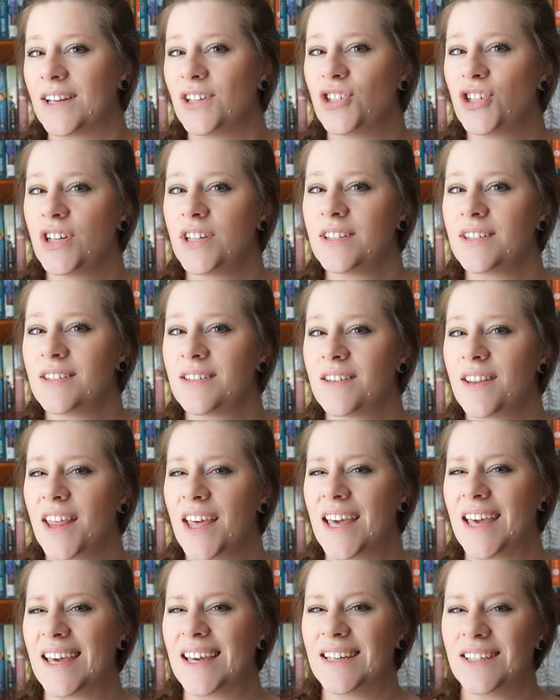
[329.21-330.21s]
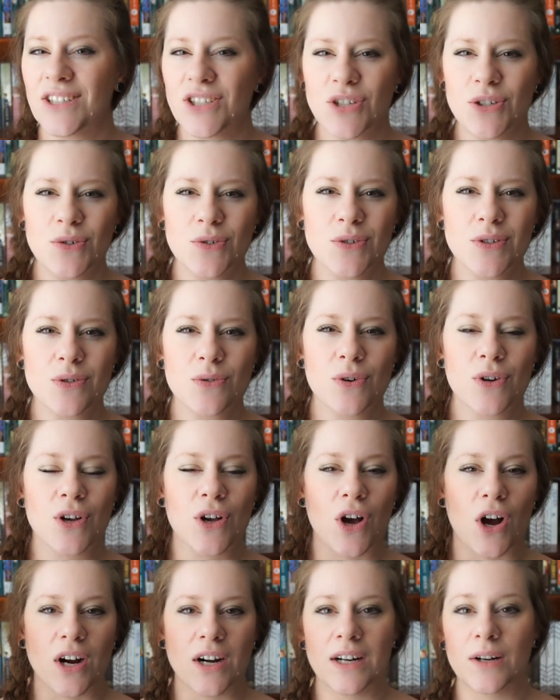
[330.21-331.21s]
Just the issues
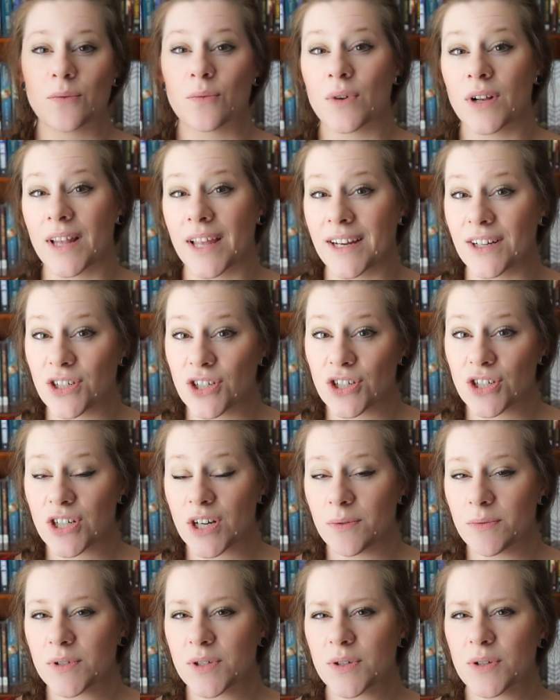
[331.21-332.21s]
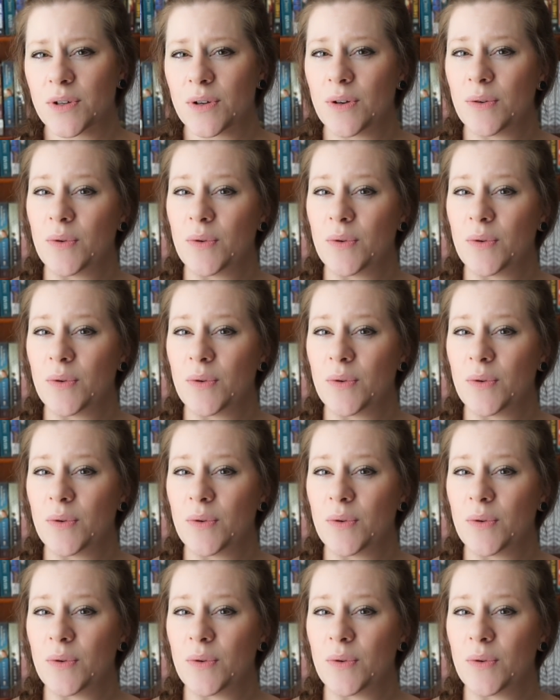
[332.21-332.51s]
regarding relationships